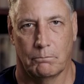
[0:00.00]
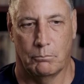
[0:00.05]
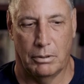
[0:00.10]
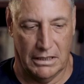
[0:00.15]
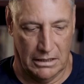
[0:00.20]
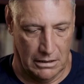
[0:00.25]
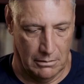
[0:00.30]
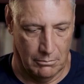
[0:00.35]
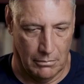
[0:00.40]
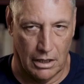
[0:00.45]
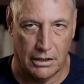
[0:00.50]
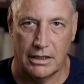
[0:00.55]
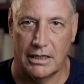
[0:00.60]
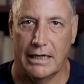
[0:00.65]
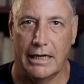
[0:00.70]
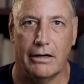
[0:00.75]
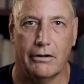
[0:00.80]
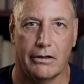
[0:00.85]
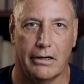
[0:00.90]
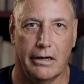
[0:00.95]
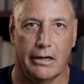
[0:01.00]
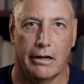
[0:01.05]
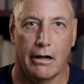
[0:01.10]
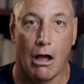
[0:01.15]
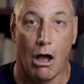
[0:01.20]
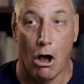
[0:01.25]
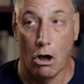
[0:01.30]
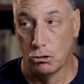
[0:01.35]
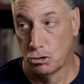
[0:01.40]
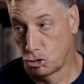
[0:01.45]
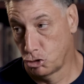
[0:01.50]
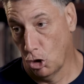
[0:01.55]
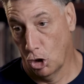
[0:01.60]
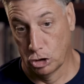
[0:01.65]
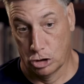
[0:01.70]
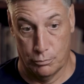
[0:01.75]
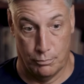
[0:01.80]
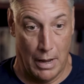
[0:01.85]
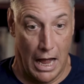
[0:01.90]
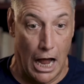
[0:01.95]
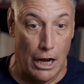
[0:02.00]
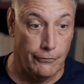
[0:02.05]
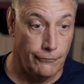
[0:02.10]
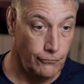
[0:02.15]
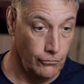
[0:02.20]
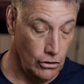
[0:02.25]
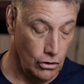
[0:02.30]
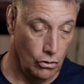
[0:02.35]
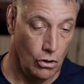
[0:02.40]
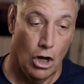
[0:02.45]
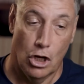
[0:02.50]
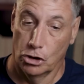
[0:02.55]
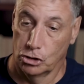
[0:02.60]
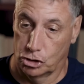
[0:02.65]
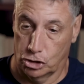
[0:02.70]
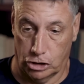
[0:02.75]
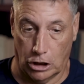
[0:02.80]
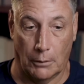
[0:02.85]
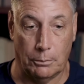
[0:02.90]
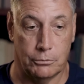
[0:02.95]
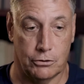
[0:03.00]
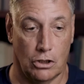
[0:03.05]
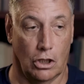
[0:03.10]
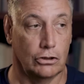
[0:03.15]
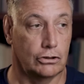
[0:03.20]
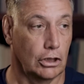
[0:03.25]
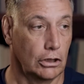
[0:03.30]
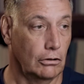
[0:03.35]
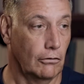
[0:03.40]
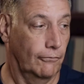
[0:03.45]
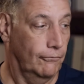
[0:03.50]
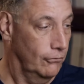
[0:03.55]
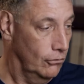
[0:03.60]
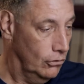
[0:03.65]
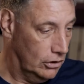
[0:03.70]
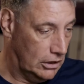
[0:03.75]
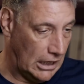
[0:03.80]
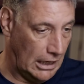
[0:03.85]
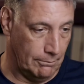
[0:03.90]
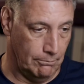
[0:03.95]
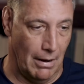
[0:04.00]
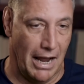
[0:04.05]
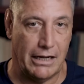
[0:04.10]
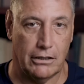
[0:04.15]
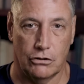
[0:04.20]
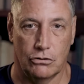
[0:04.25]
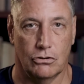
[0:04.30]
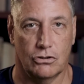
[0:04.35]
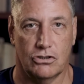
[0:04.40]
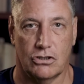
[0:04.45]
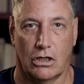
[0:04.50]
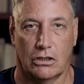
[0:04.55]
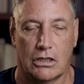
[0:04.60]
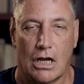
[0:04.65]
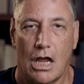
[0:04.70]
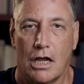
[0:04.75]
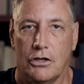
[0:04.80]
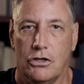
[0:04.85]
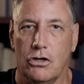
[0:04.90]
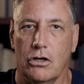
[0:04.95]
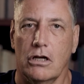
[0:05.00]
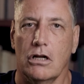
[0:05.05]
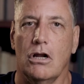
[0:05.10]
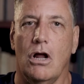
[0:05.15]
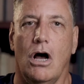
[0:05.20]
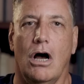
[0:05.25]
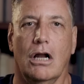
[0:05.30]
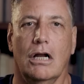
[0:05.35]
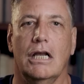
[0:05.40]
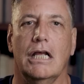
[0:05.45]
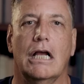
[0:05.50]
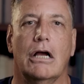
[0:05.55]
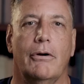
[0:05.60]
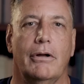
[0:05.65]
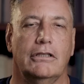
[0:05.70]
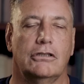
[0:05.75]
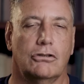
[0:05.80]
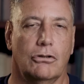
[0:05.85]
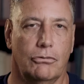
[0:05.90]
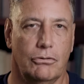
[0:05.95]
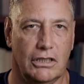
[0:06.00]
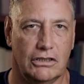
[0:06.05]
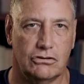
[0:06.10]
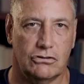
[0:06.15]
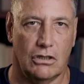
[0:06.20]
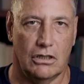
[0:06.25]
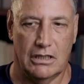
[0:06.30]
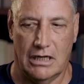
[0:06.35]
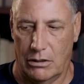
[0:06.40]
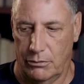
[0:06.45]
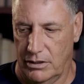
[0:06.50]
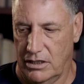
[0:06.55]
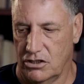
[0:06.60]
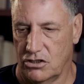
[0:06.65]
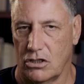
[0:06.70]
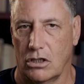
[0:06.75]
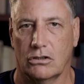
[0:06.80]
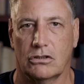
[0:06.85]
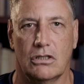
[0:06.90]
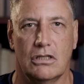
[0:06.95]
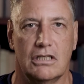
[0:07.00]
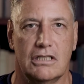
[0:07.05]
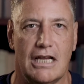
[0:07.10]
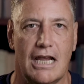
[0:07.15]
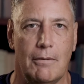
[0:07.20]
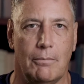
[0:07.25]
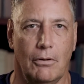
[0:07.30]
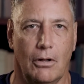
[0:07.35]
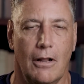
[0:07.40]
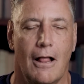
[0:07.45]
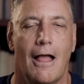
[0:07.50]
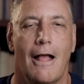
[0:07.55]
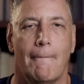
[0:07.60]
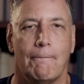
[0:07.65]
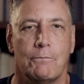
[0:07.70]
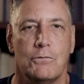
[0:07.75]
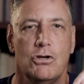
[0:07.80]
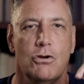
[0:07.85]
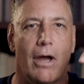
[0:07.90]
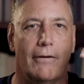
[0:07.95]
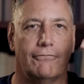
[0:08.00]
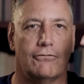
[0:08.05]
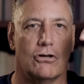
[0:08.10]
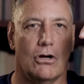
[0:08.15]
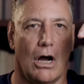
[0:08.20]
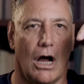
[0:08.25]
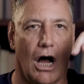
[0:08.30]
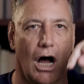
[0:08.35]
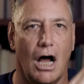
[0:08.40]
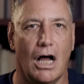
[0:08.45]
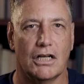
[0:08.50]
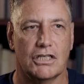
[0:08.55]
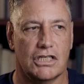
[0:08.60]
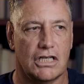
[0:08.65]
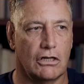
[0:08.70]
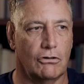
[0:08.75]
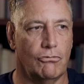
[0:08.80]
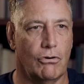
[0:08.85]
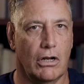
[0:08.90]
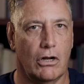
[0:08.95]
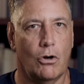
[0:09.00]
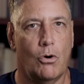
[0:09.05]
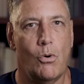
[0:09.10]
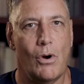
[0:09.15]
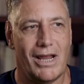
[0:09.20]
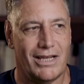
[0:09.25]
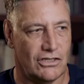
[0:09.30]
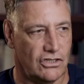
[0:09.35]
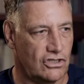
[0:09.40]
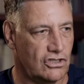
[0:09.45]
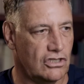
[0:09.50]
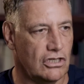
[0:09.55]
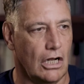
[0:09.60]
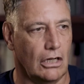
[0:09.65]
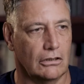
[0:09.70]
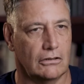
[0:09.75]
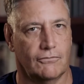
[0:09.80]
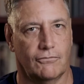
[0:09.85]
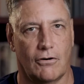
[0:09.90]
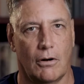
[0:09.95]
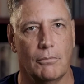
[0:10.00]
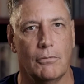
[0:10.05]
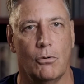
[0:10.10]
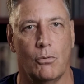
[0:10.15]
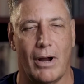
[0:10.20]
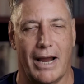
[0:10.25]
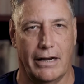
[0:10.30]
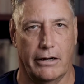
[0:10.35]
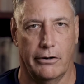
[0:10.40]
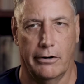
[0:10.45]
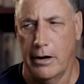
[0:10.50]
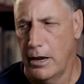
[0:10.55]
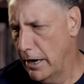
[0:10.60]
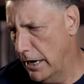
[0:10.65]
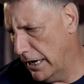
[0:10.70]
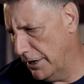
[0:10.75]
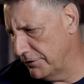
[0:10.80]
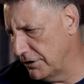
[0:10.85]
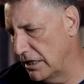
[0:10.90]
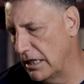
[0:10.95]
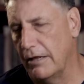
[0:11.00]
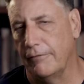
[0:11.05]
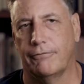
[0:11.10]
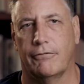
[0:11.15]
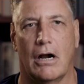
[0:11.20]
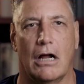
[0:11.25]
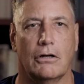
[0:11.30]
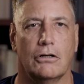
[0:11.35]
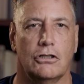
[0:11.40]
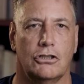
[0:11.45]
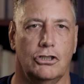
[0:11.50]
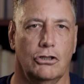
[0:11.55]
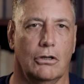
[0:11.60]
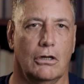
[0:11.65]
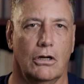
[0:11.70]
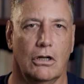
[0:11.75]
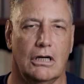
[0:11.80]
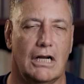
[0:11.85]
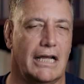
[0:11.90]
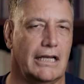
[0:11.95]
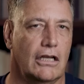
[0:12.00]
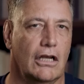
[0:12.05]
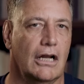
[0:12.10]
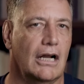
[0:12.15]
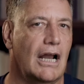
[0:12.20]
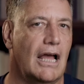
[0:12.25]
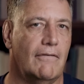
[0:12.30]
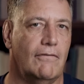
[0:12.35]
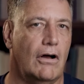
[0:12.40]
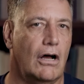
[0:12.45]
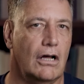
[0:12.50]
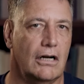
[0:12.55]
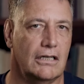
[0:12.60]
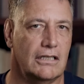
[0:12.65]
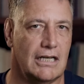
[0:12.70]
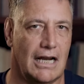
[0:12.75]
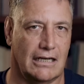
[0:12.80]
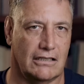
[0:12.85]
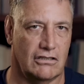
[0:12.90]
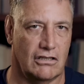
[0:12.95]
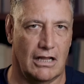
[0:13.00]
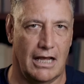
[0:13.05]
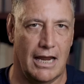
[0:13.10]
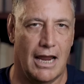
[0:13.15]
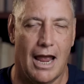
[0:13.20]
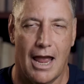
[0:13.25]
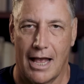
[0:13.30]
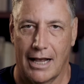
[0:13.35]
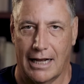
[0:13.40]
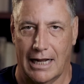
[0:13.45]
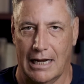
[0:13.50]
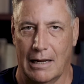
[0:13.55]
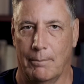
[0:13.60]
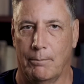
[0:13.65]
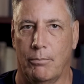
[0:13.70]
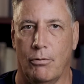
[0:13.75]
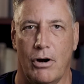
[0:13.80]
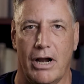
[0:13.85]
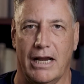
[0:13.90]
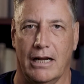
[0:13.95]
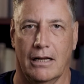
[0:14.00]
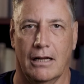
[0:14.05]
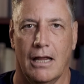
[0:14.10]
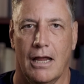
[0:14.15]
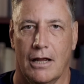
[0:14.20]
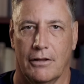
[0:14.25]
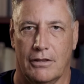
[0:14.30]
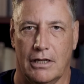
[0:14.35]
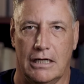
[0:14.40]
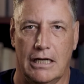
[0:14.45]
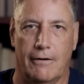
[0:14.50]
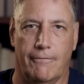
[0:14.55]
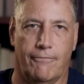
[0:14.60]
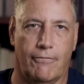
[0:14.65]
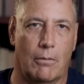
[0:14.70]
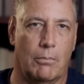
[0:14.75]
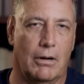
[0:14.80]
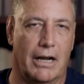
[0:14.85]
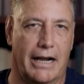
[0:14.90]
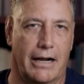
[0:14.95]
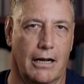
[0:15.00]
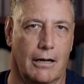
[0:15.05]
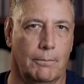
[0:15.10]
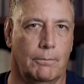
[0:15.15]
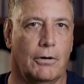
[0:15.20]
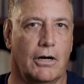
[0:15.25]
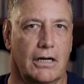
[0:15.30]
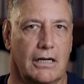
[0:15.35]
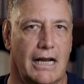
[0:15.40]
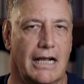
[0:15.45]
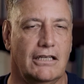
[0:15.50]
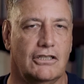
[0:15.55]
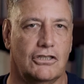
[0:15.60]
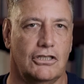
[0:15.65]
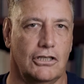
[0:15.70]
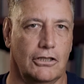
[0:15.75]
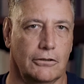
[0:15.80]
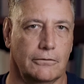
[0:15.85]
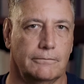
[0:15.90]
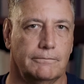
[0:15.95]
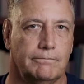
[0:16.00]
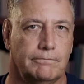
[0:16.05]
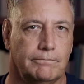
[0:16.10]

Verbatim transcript: But in the modern era, salt's bad for you. Stop salting your food. Cut back on your salt. You can hardly go into a restaurant now where there's salt on the table. You have to ask and request salt from the waiter, and then they frown at you and look like you're going to have a heart attack. So they kind of bring the defibrillator and put it next to you.